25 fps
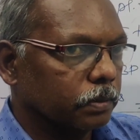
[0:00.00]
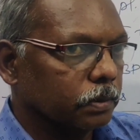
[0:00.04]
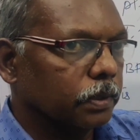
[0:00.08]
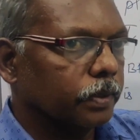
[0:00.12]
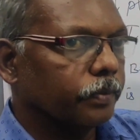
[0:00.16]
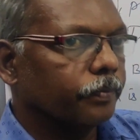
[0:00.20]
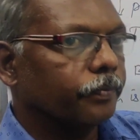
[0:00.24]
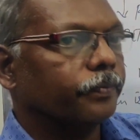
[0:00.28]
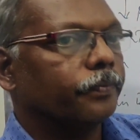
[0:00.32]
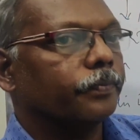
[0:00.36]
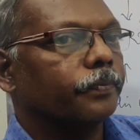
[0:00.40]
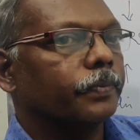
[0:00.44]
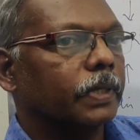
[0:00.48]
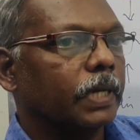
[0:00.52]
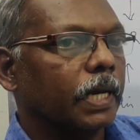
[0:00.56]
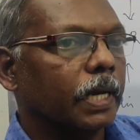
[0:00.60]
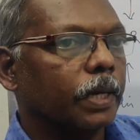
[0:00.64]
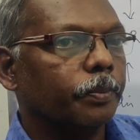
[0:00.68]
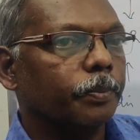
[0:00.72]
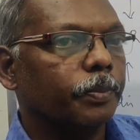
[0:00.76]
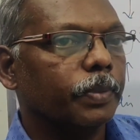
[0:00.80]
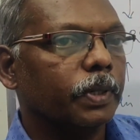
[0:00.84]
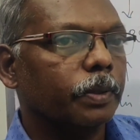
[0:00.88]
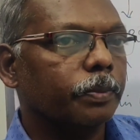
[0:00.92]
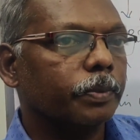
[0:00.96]
If
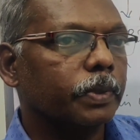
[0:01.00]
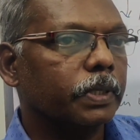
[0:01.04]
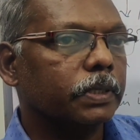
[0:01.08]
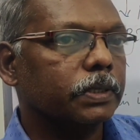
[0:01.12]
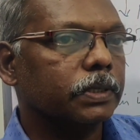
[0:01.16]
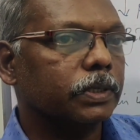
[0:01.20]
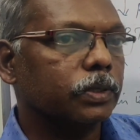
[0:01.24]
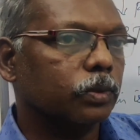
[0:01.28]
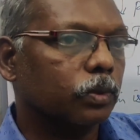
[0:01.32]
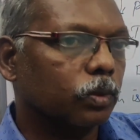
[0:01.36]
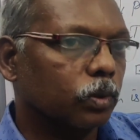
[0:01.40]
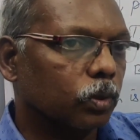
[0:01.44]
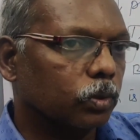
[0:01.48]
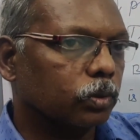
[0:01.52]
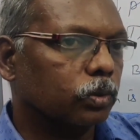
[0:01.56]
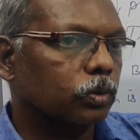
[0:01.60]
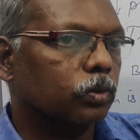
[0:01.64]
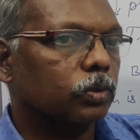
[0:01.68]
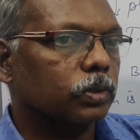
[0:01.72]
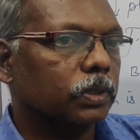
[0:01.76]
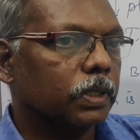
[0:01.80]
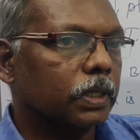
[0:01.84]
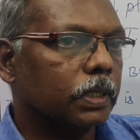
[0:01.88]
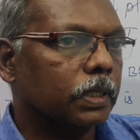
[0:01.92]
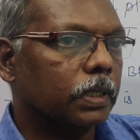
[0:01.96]
time permits, you go
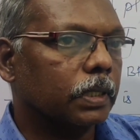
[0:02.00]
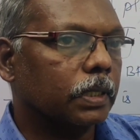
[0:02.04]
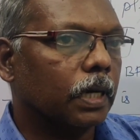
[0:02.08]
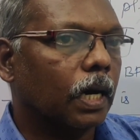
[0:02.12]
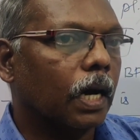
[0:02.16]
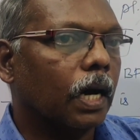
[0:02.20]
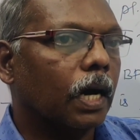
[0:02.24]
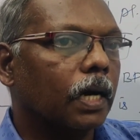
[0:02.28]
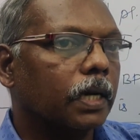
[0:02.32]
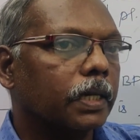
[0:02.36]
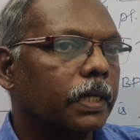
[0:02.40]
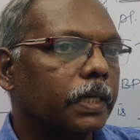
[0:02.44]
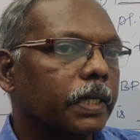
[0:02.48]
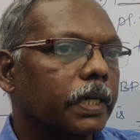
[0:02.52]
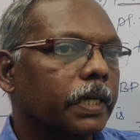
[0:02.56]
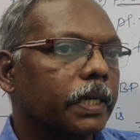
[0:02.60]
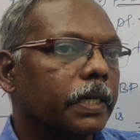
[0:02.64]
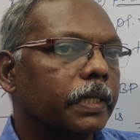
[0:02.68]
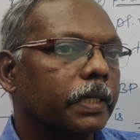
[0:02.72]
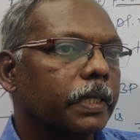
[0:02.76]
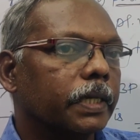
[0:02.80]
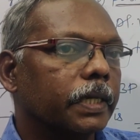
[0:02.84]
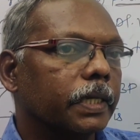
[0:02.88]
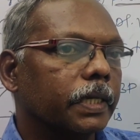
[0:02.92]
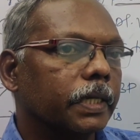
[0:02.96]
through that
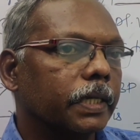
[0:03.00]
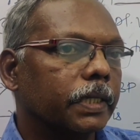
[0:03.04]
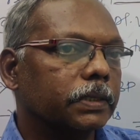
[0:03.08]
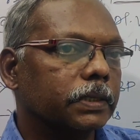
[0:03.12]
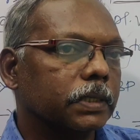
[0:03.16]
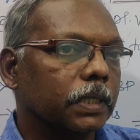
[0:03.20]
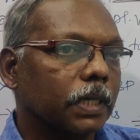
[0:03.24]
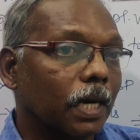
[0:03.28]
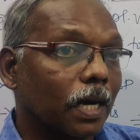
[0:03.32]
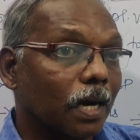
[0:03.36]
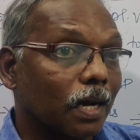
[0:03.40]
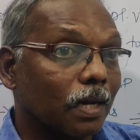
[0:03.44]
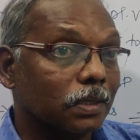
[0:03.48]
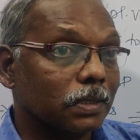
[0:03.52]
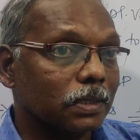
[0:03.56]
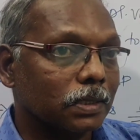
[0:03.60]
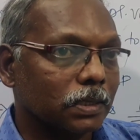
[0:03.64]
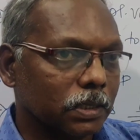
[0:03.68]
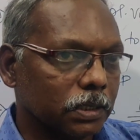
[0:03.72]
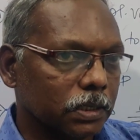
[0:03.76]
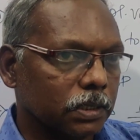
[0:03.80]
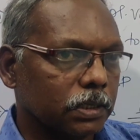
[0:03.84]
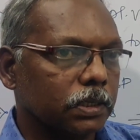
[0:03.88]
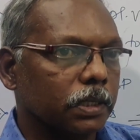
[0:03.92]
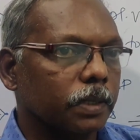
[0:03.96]
RAAS, RAS
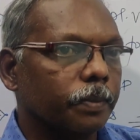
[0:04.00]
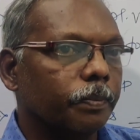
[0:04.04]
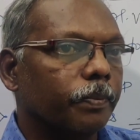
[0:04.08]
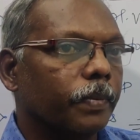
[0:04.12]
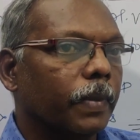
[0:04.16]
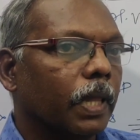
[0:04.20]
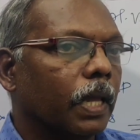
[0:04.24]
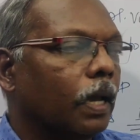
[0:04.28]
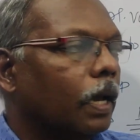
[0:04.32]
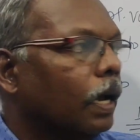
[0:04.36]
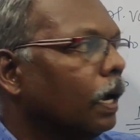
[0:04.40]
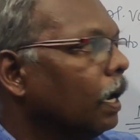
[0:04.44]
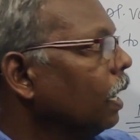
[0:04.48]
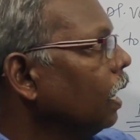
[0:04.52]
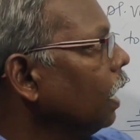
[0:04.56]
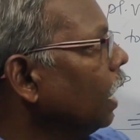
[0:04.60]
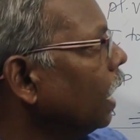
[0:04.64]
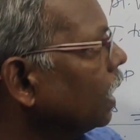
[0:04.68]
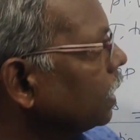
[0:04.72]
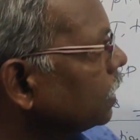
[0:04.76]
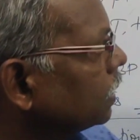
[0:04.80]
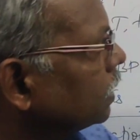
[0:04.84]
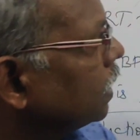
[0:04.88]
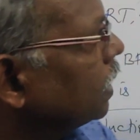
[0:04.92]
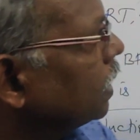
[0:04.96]
system and